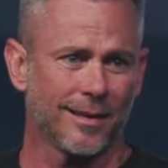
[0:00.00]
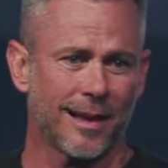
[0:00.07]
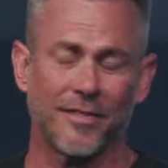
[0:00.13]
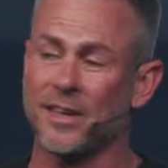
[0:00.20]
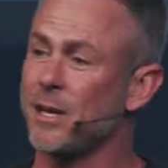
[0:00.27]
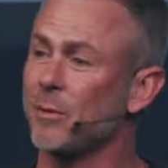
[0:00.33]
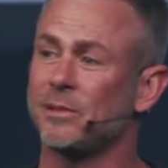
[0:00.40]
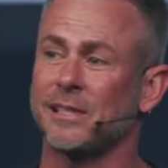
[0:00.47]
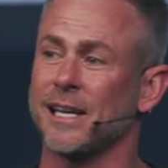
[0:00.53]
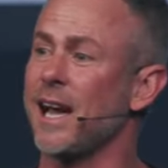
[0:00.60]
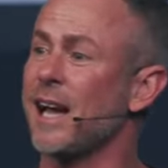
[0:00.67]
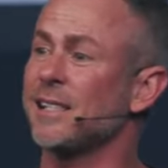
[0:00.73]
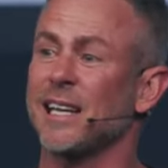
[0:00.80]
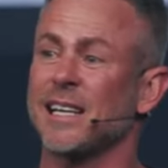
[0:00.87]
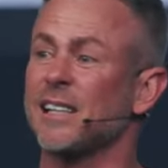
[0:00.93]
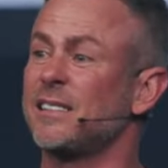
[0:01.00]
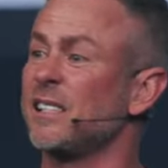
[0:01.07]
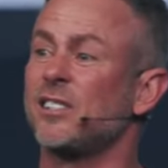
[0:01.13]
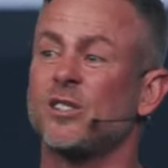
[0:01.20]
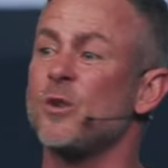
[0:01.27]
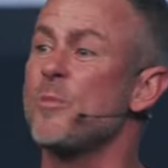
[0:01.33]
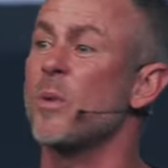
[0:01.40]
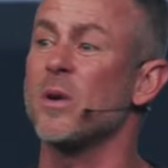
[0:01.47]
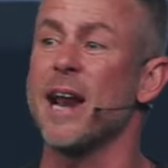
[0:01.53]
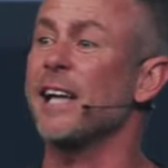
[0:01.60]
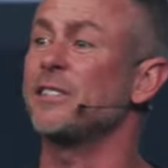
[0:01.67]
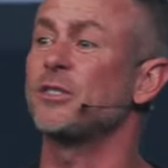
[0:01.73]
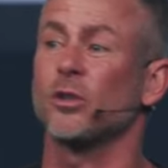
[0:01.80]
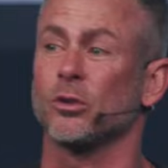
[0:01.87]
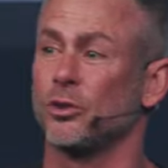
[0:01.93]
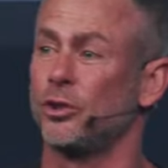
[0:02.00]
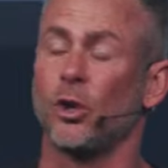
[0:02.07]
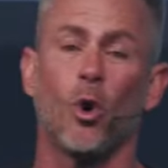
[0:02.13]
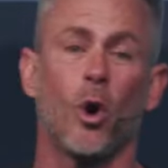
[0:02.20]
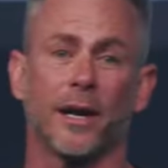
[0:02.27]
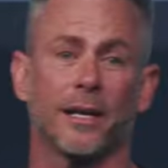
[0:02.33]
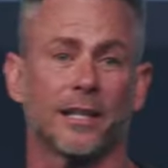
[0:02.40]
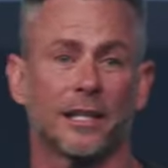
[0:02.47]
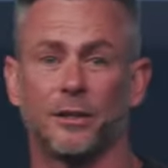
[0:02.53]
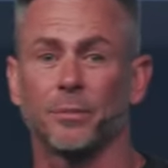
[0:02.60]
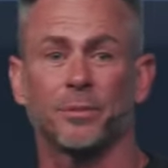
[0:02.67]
I think he would say, guys, I got this supernatural joy because